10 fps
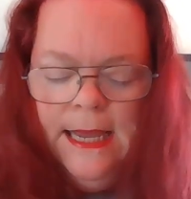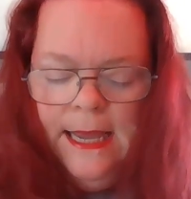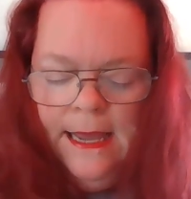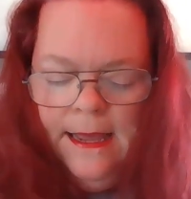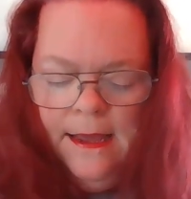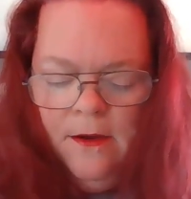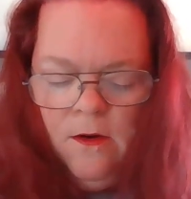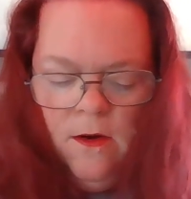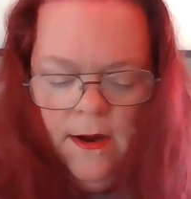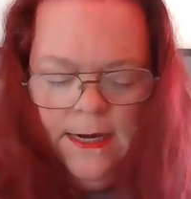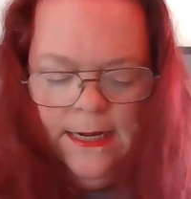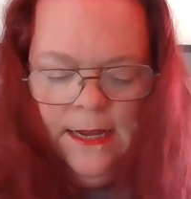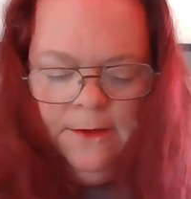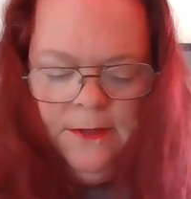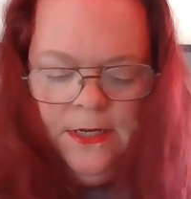or on it.
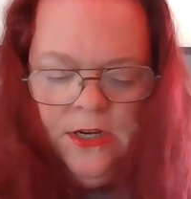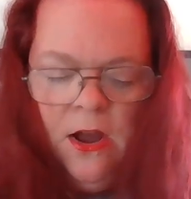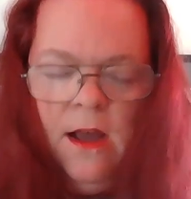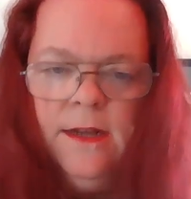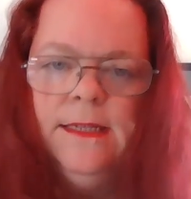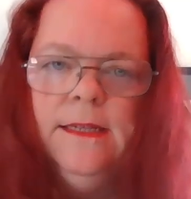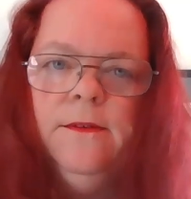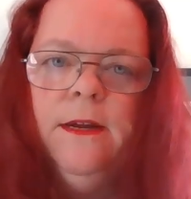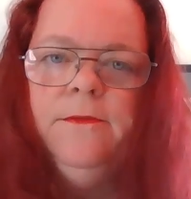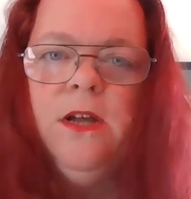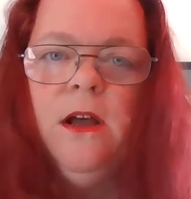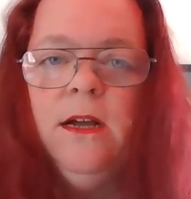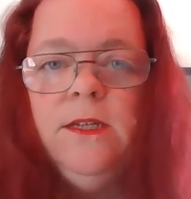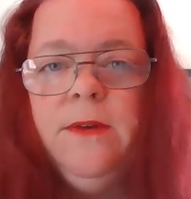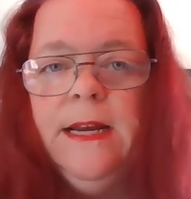If dogs
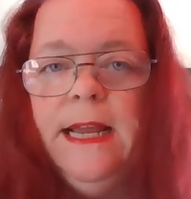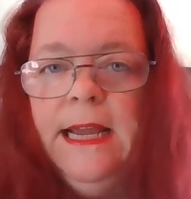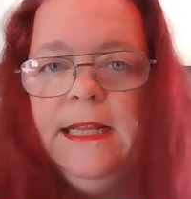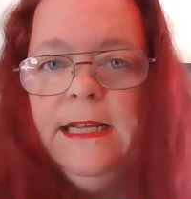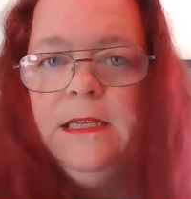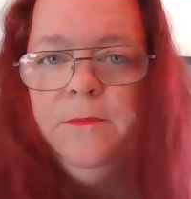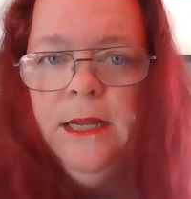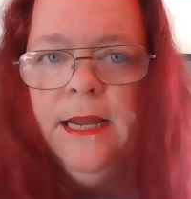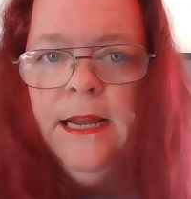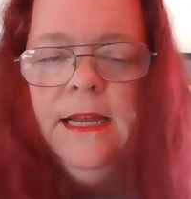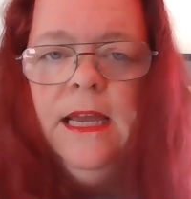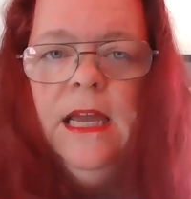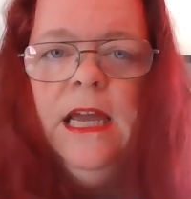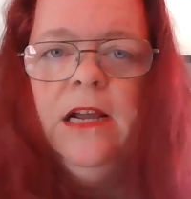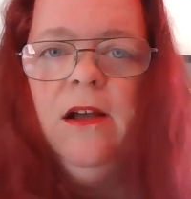were to eat this plant,
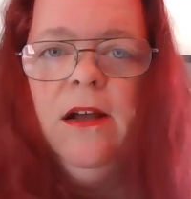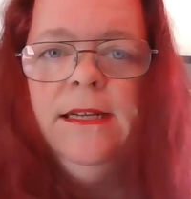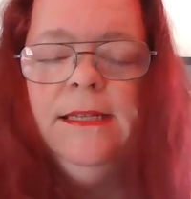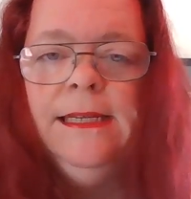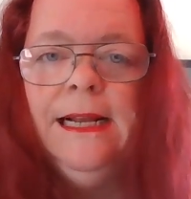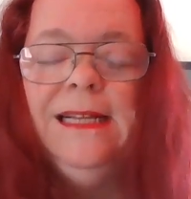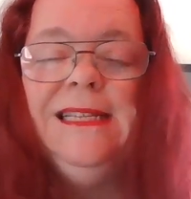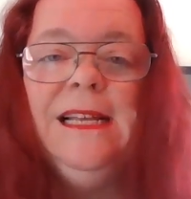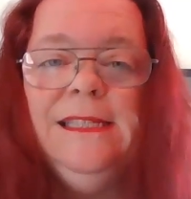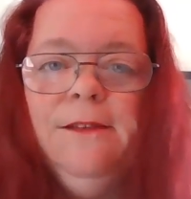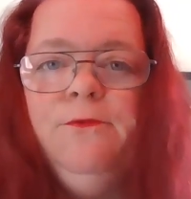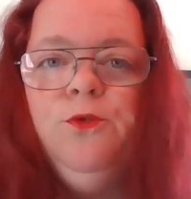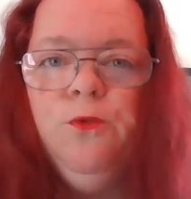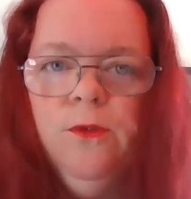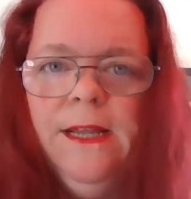it causes excessive
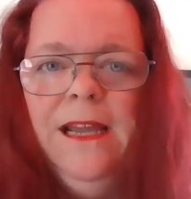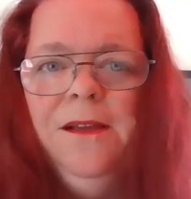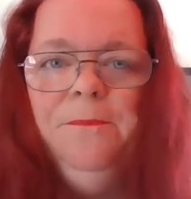drooling.